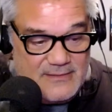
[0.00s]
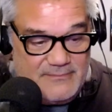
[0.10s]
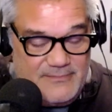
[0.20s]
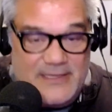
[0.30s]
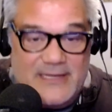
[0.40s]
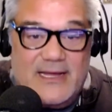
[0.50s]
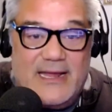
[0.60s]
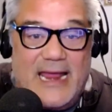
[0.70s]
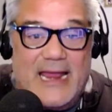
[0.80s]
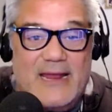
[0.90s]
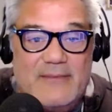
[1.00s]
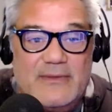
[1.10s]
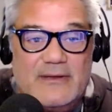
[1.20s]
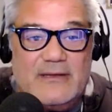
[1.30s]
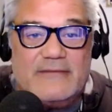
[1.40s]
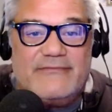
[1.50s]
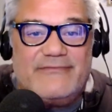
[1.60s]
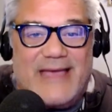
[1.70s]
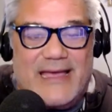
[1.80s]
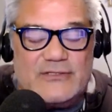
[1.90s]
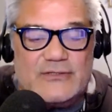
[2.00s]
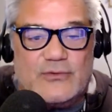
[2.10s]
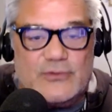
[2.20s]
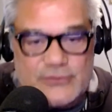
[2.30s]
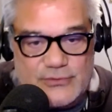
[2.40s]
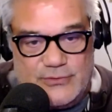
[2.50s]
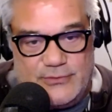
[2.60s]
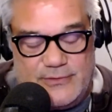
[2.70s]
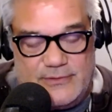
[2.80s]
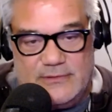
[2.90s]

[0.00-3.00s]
became fact or truth.